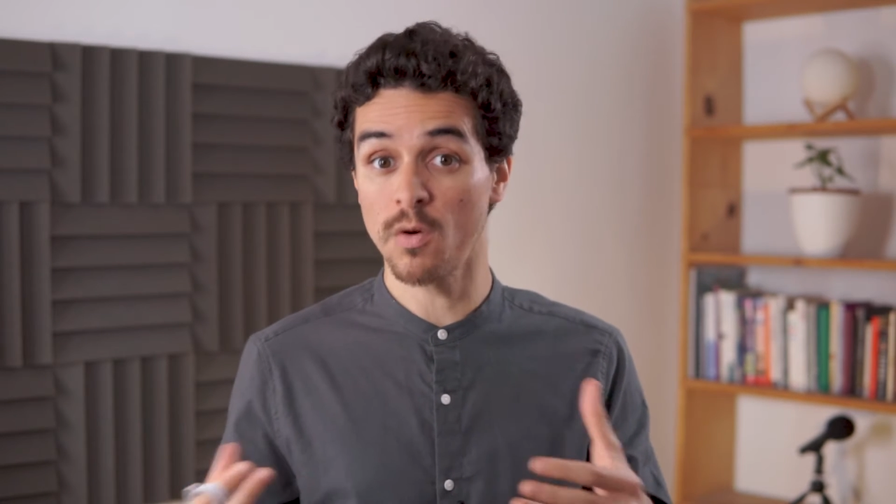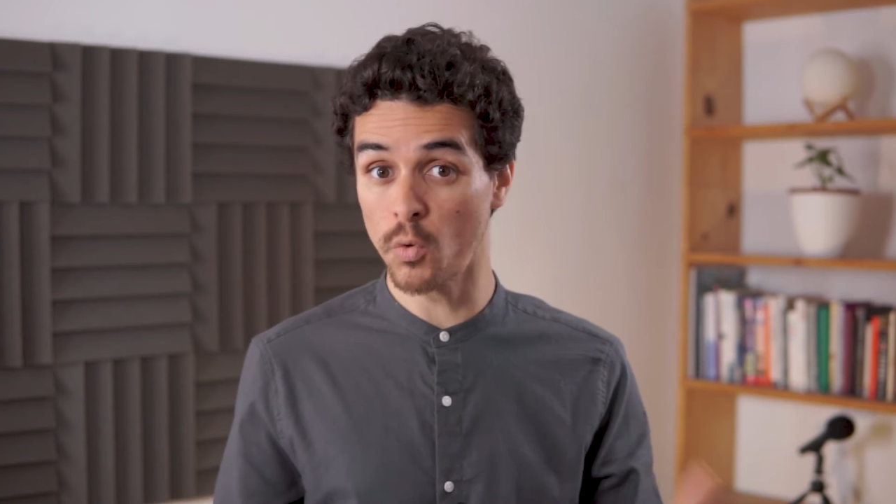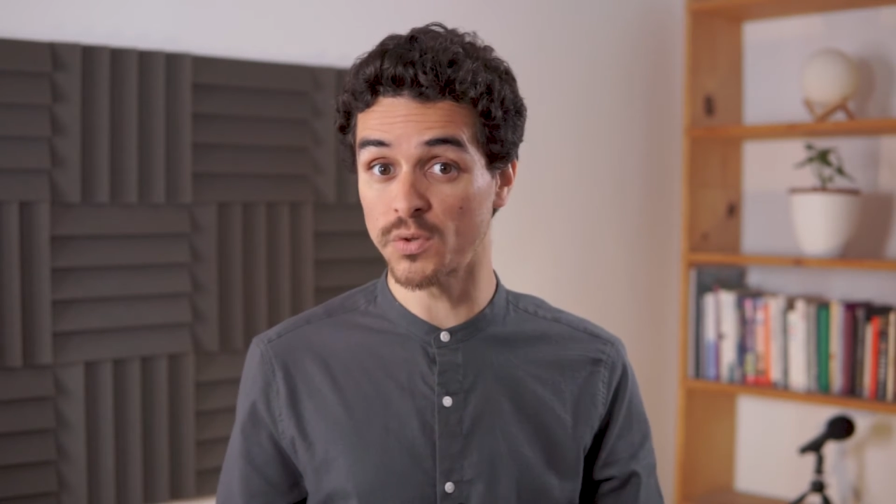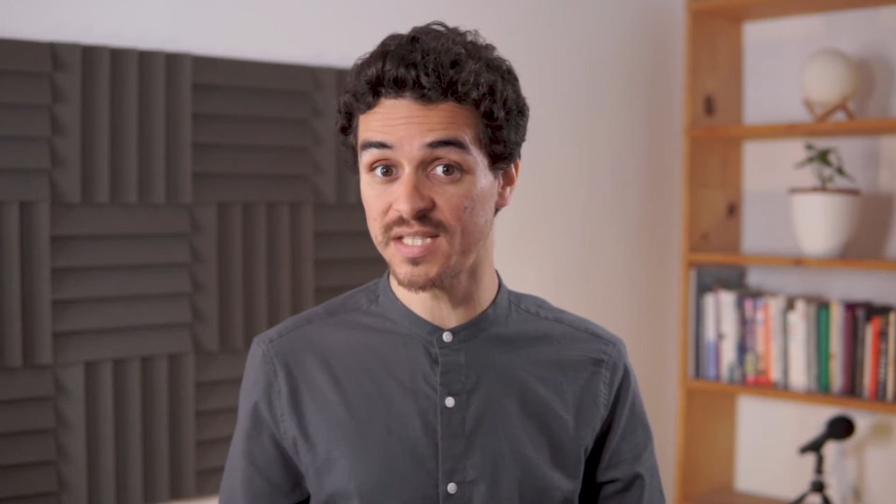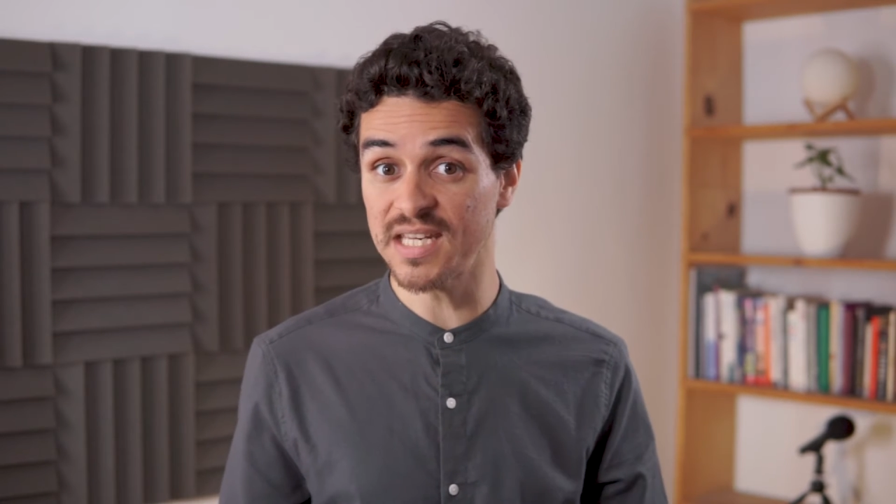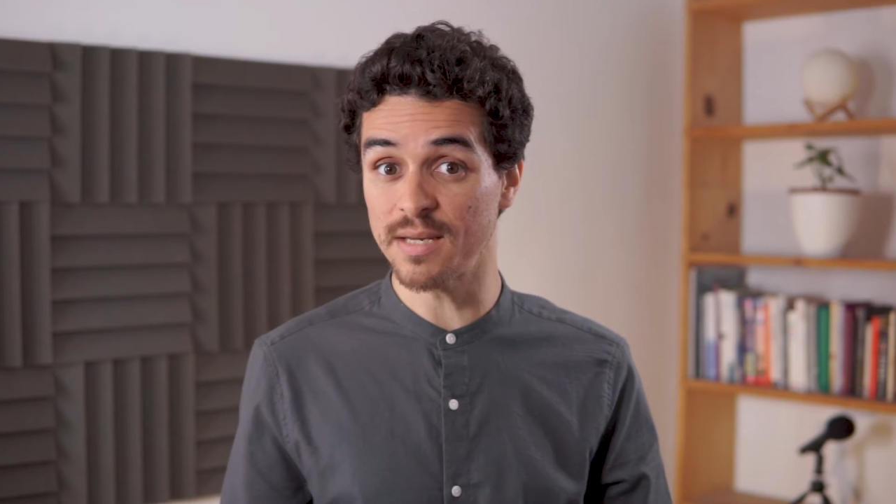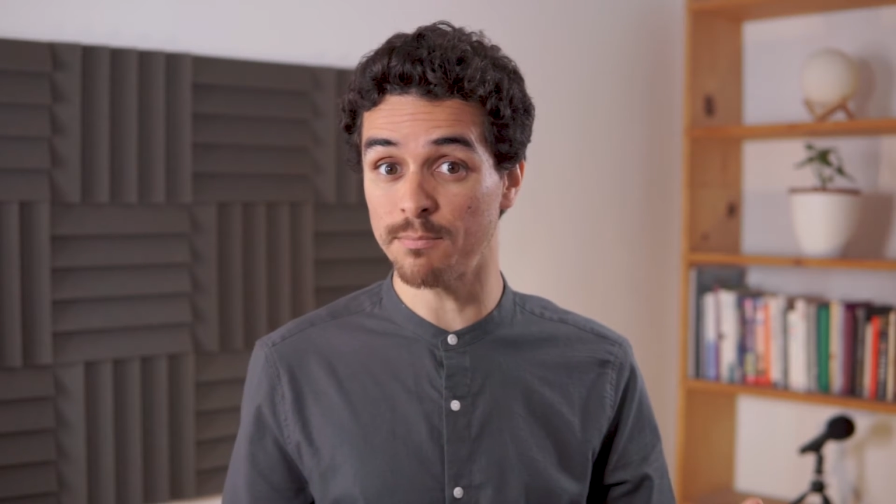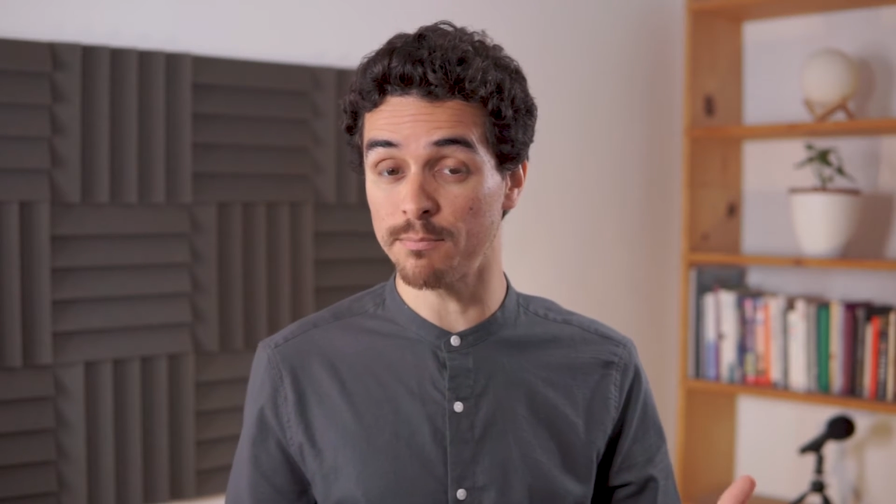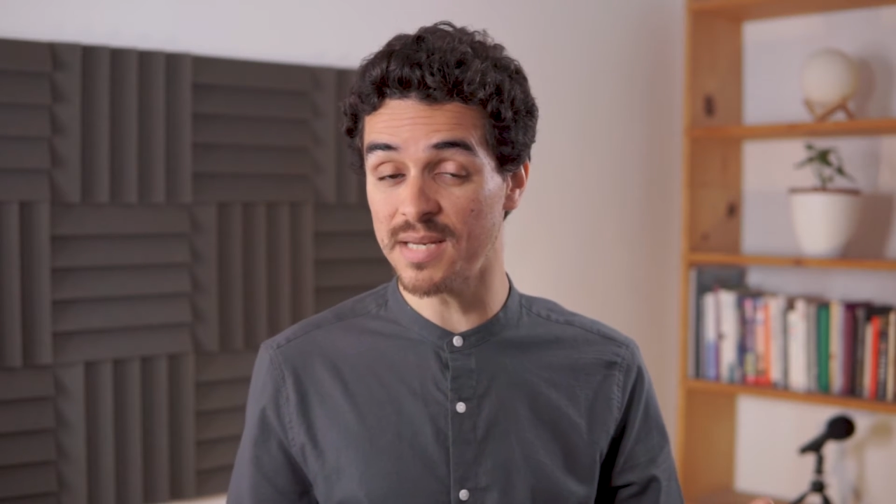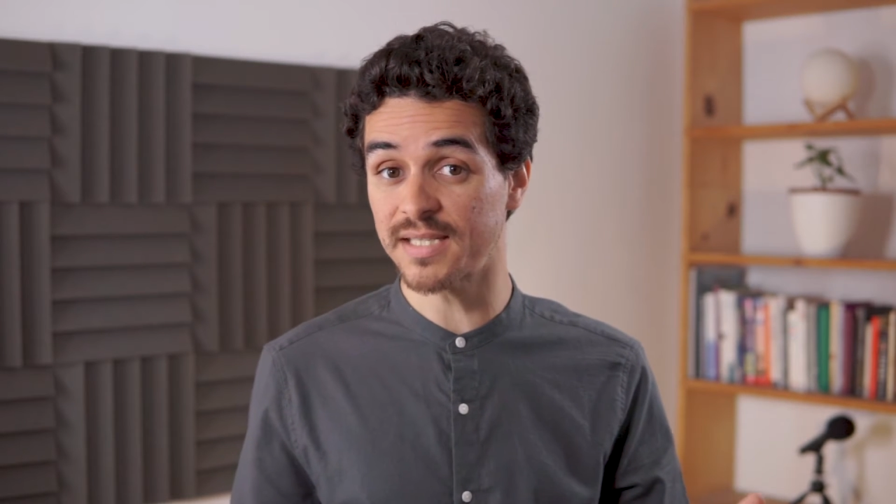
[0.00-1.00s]
or
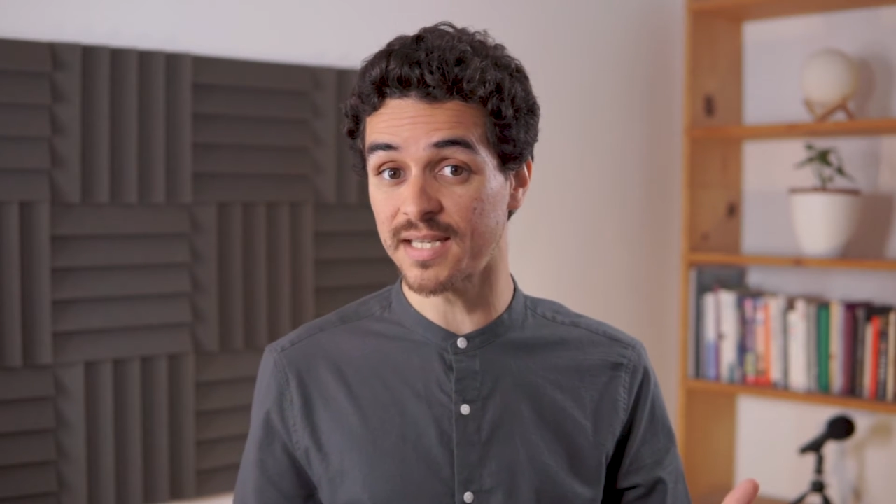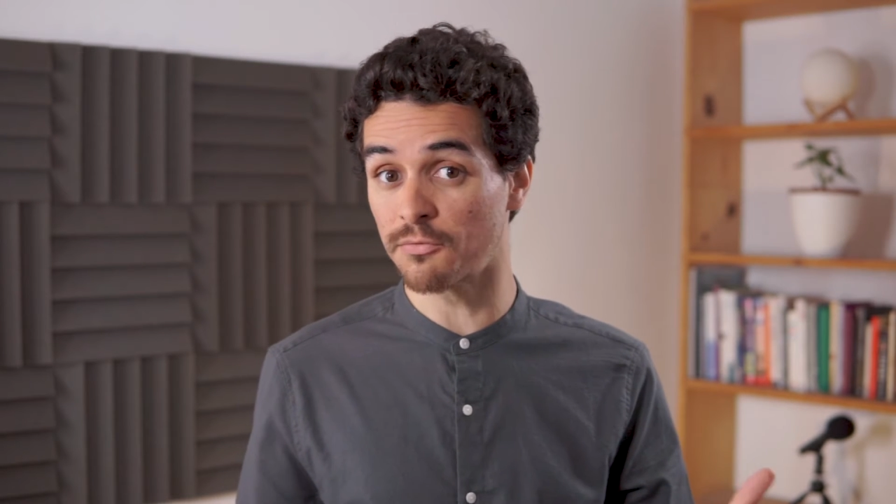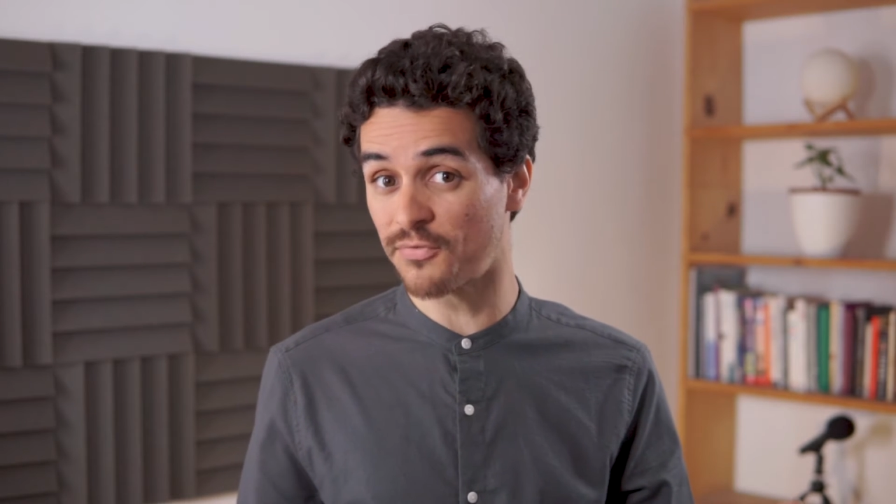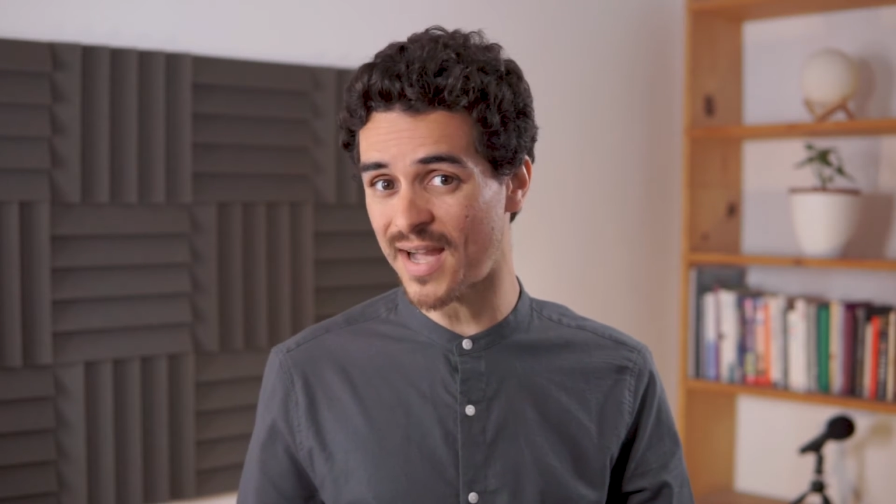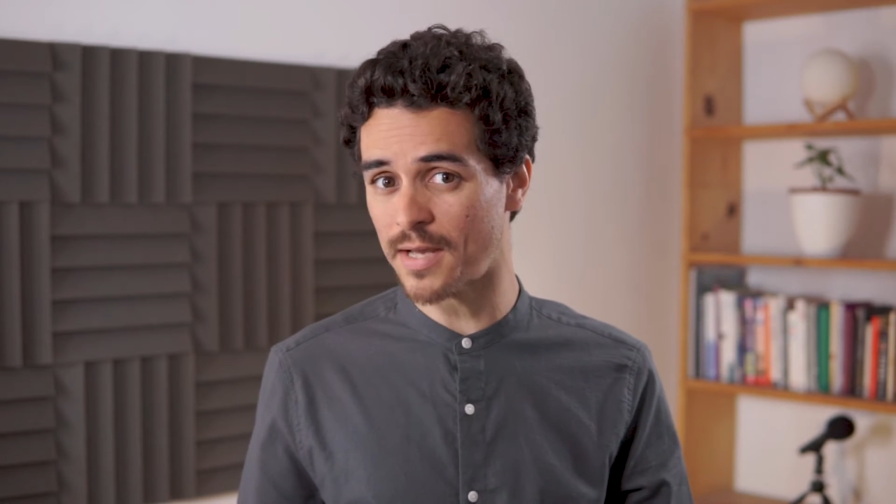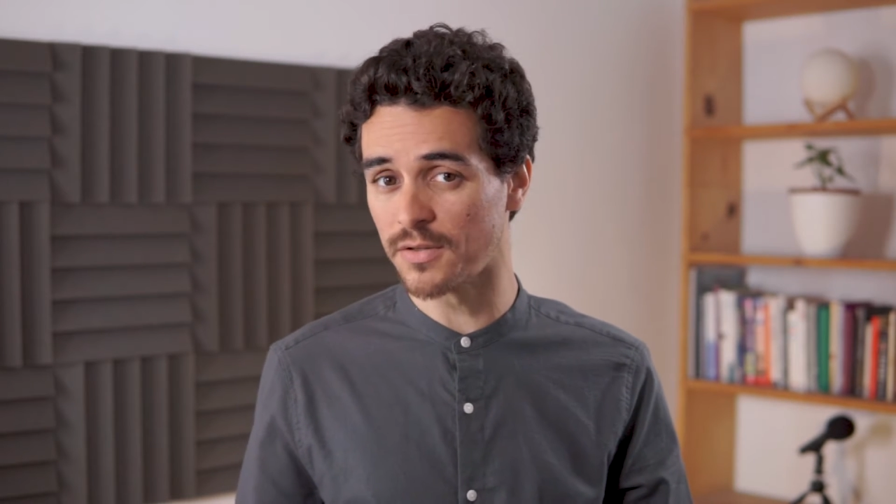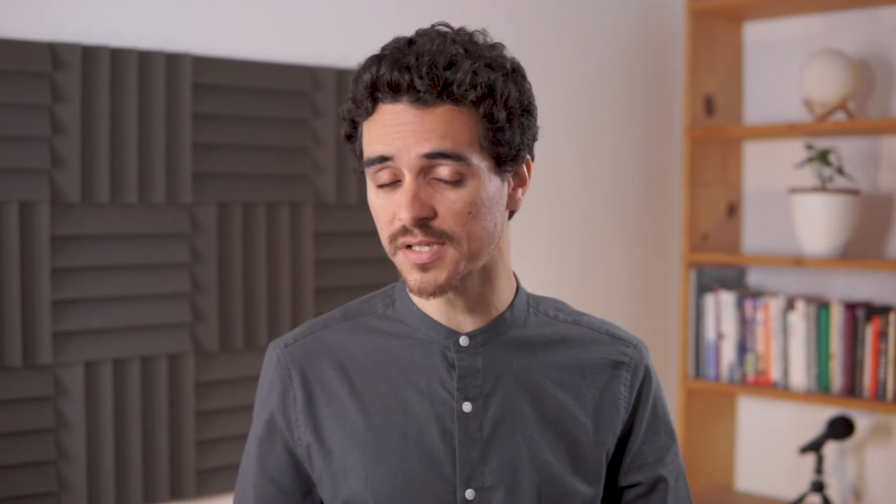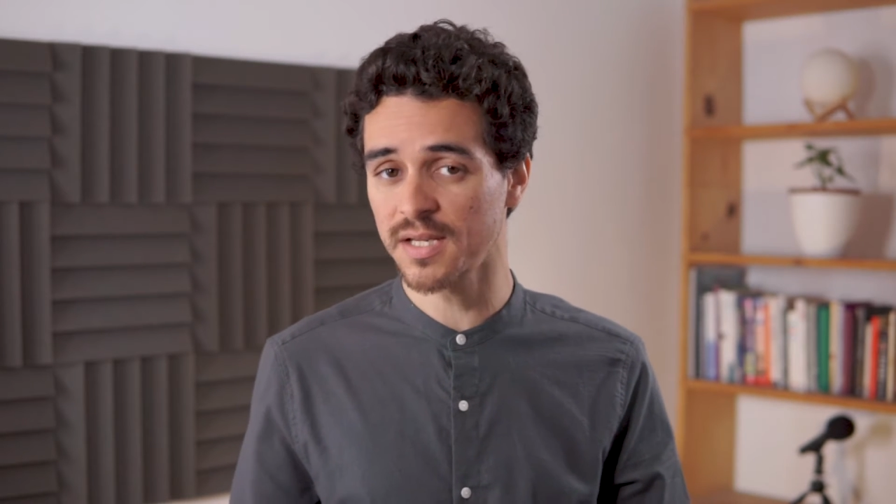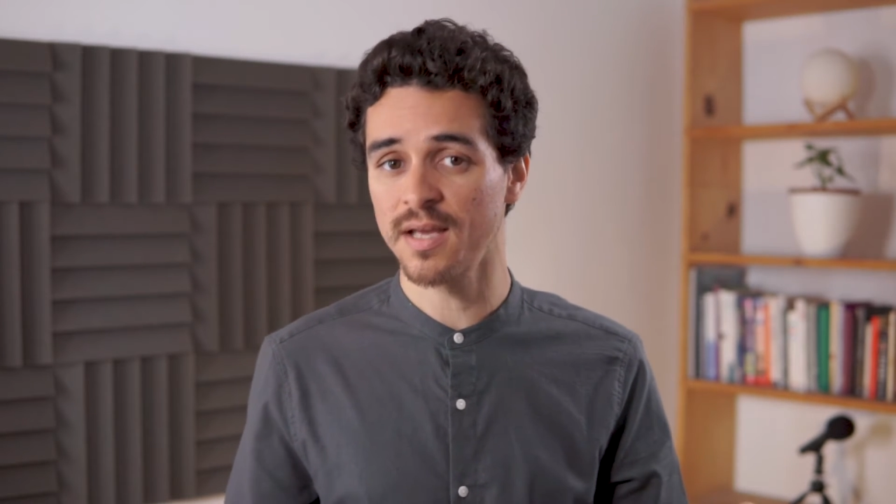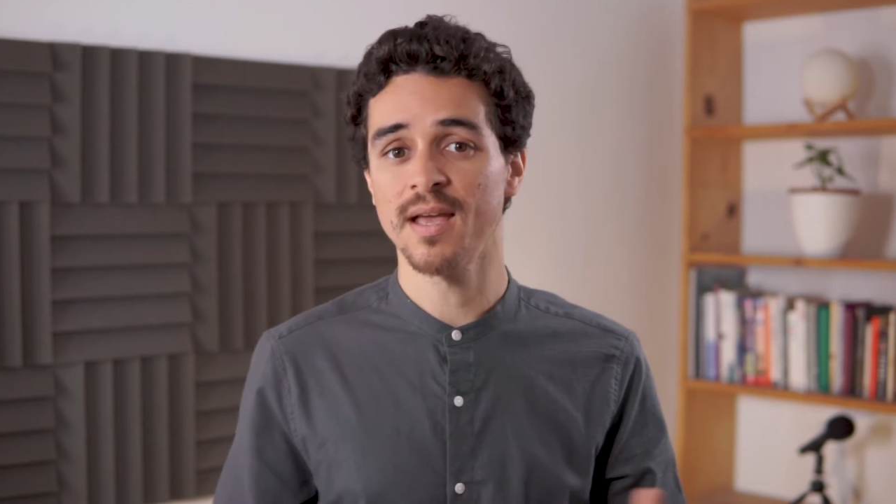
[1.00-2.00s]
team meeting
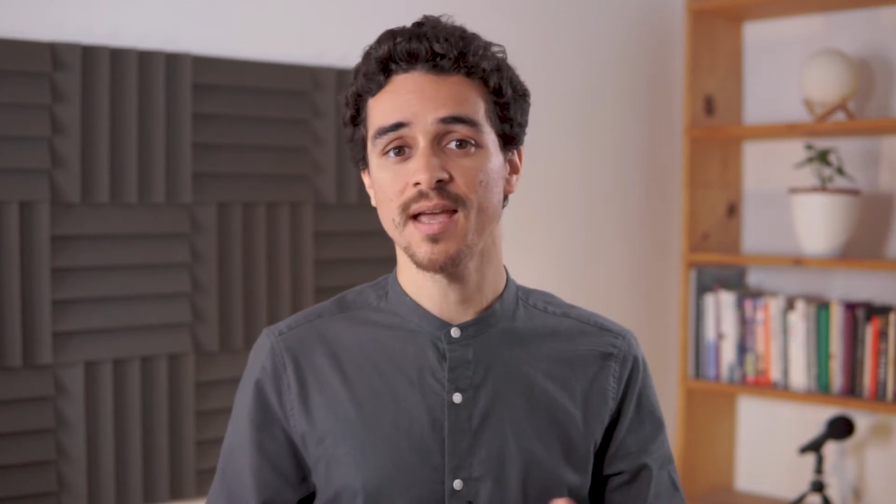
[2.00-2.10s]
files,